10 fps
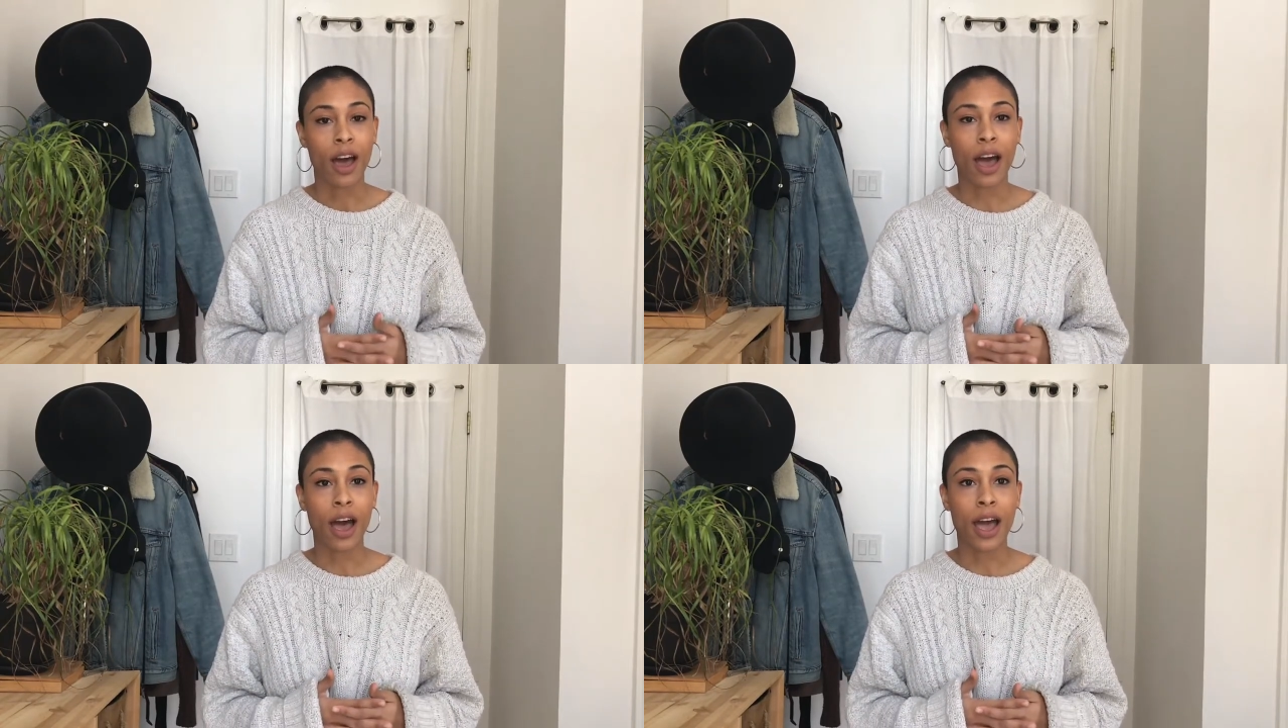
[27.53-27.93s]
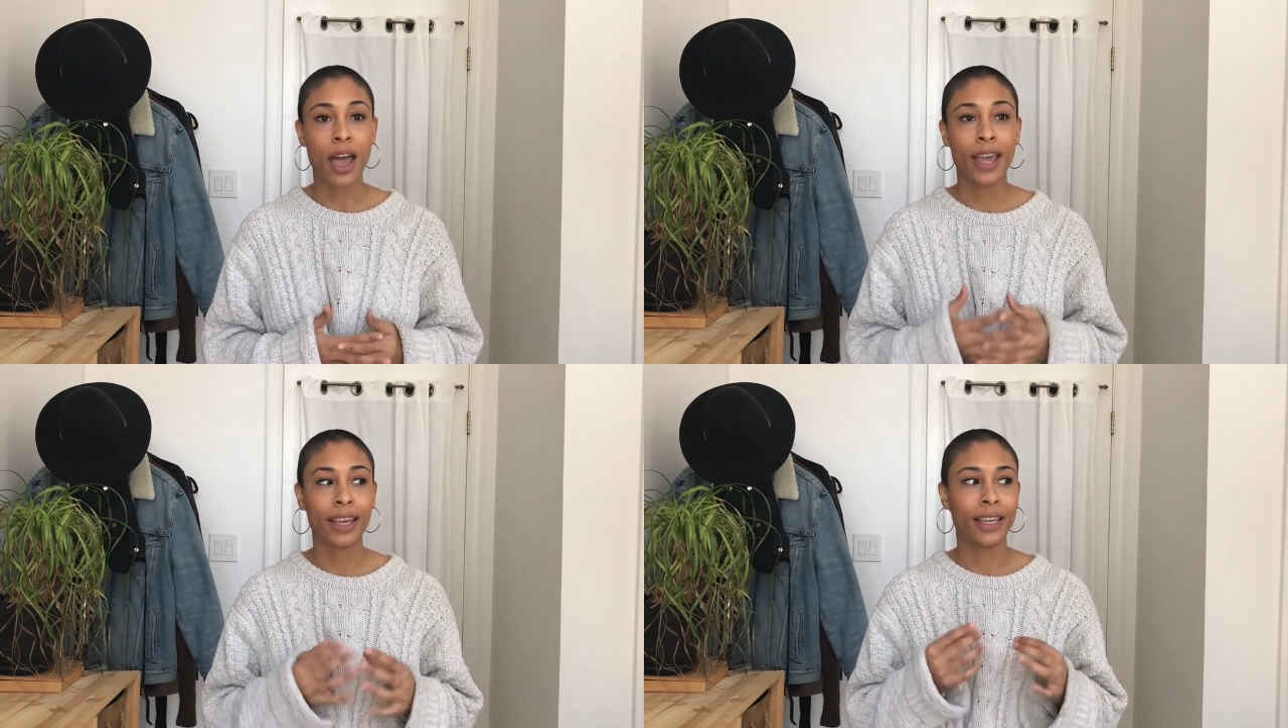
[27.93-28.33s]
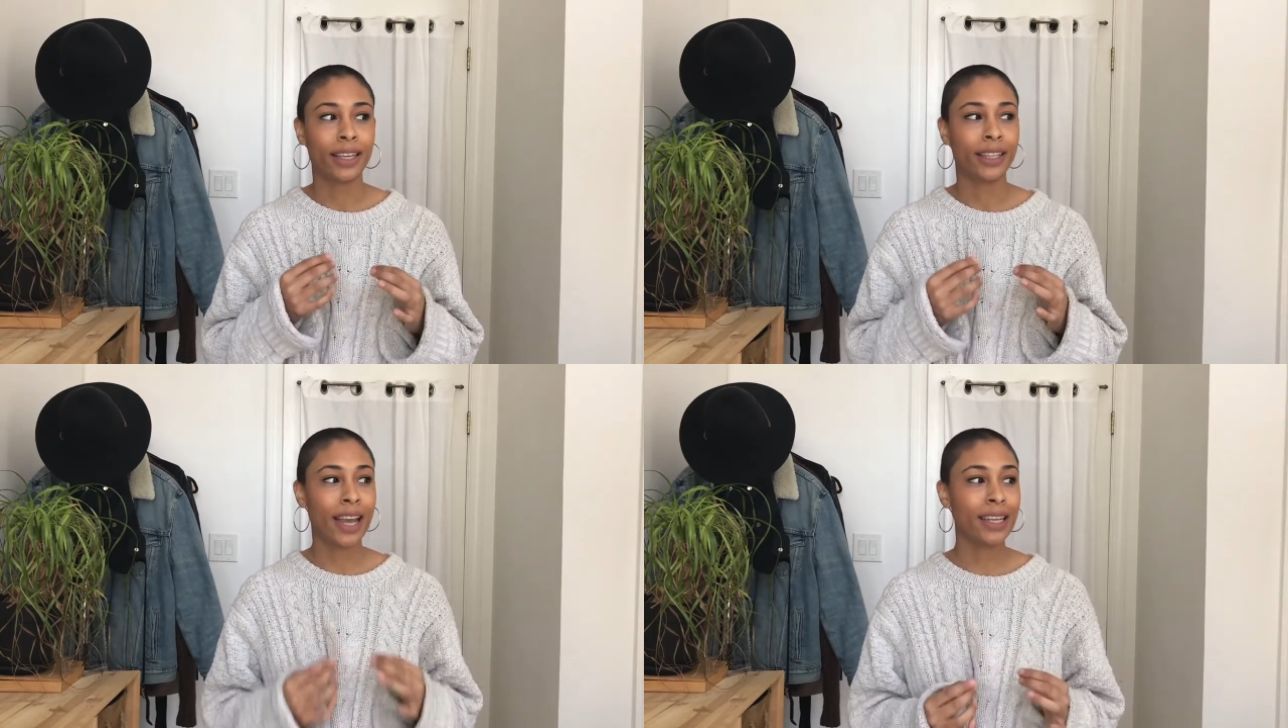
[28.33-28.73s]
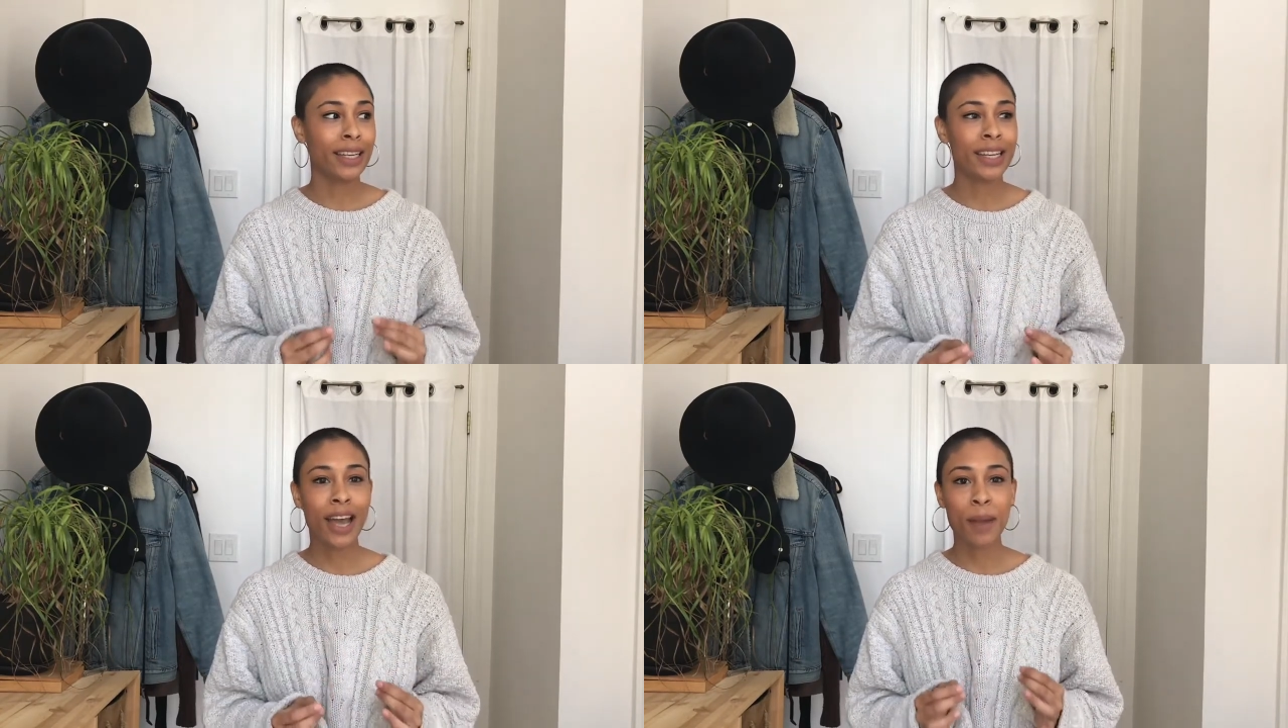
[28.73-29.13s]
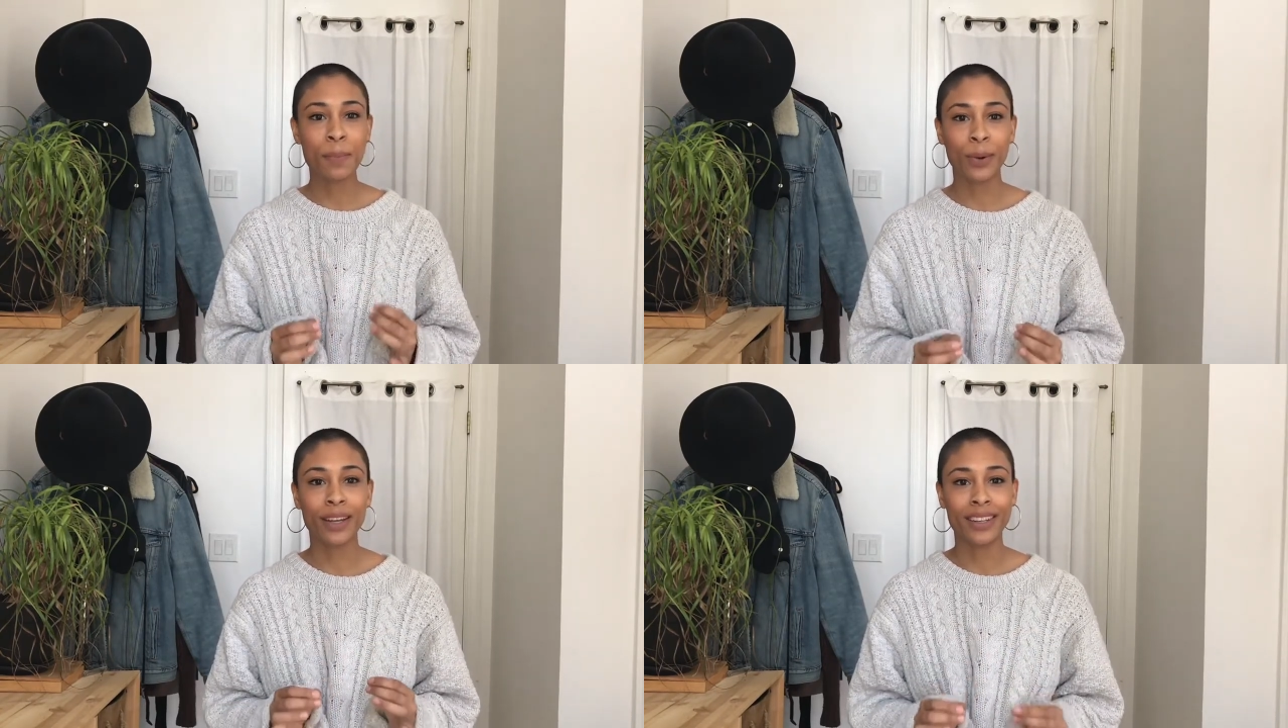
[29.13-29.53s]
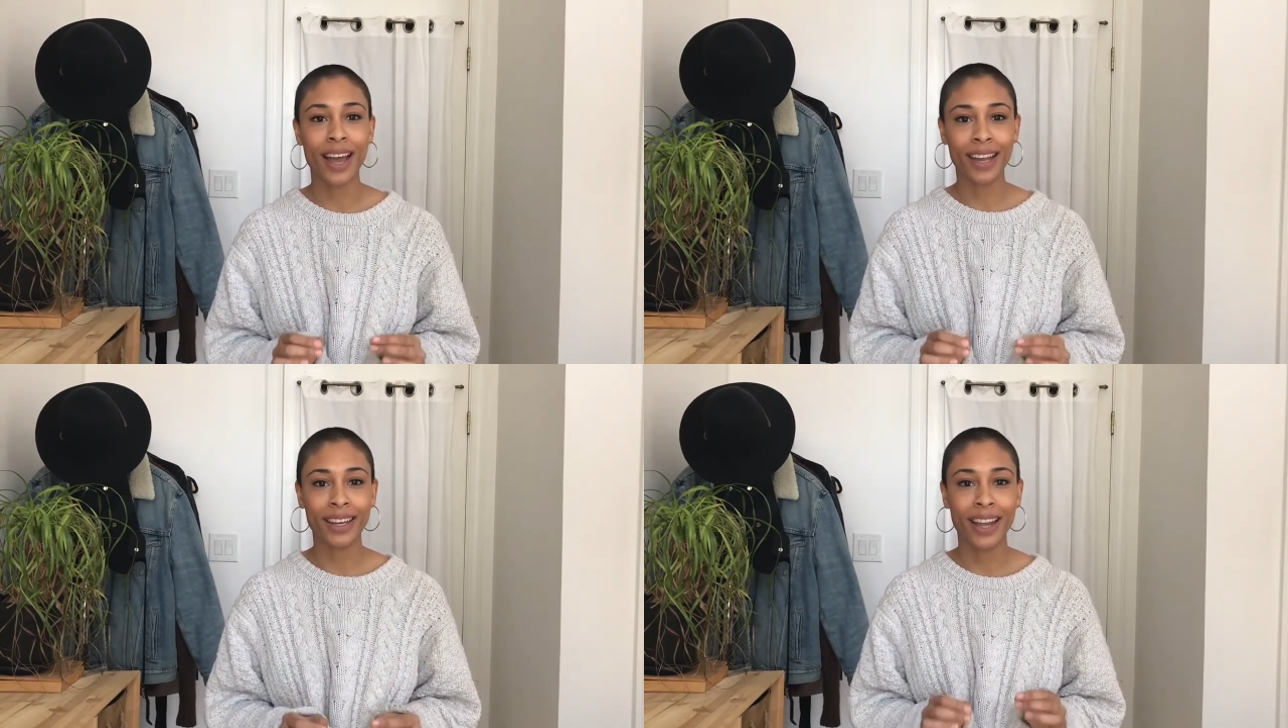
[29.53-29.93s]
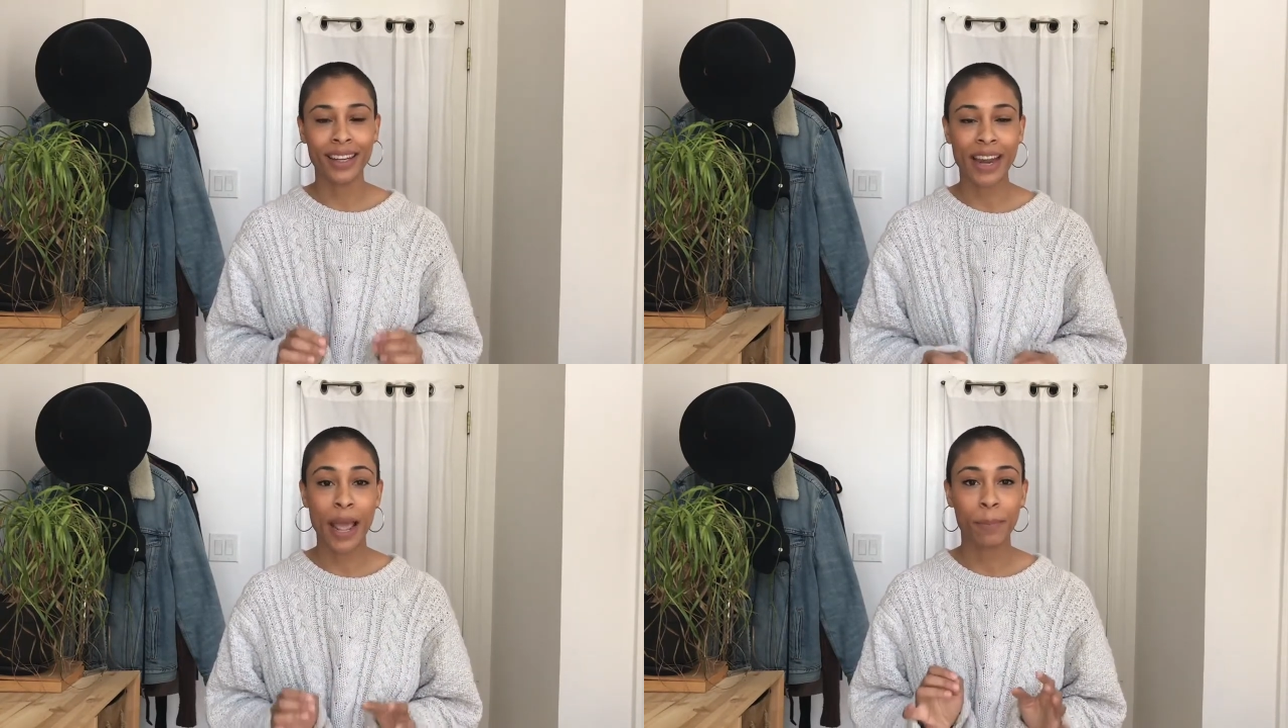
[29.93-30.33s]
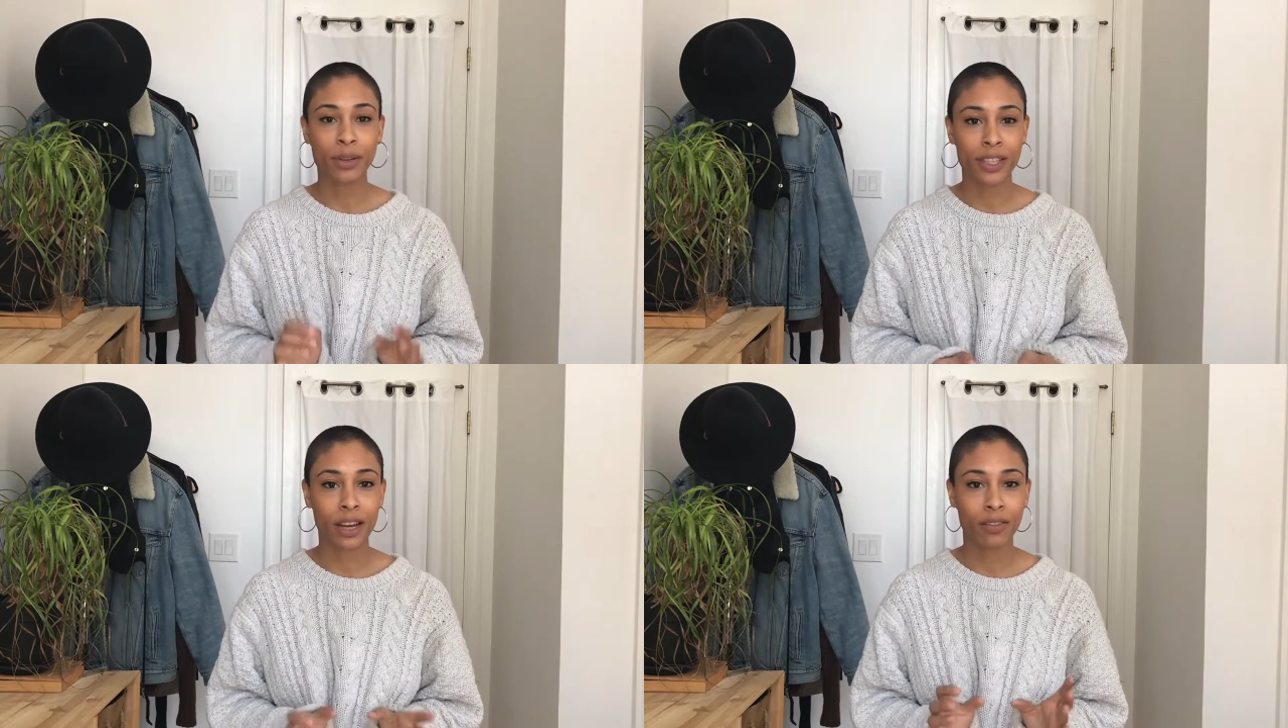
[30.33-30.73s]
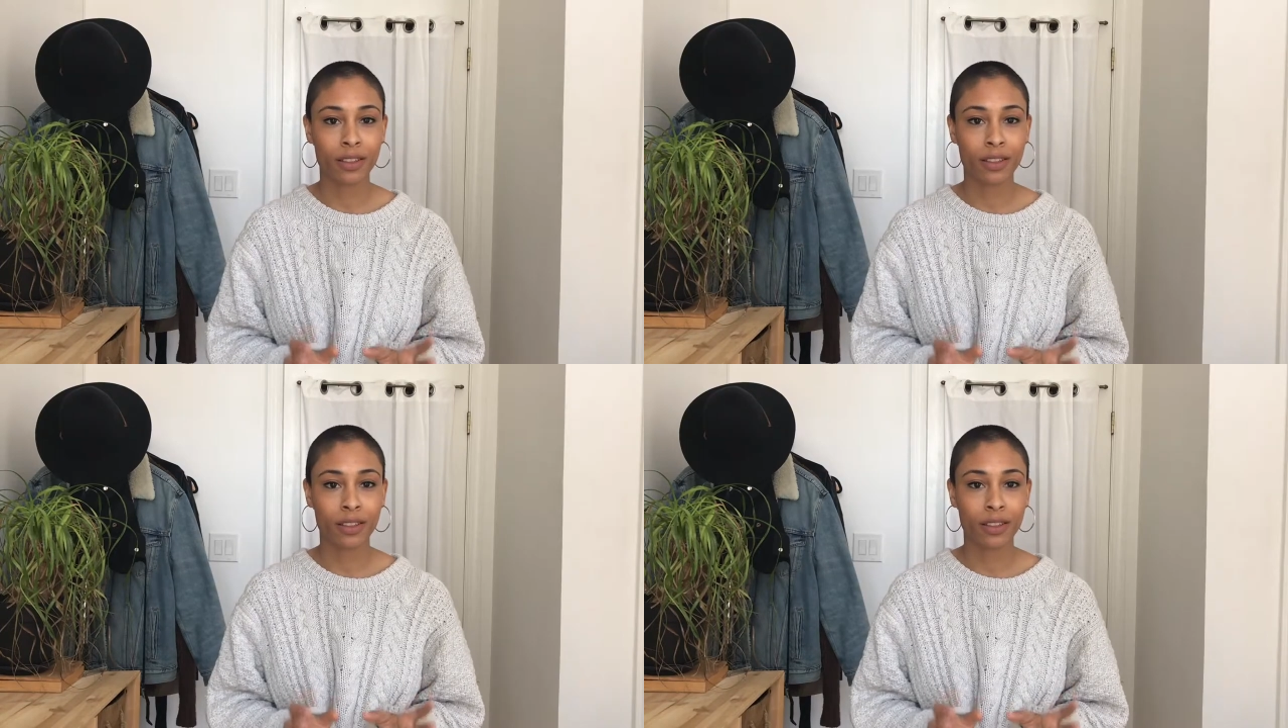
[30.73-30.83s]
I 99.999% of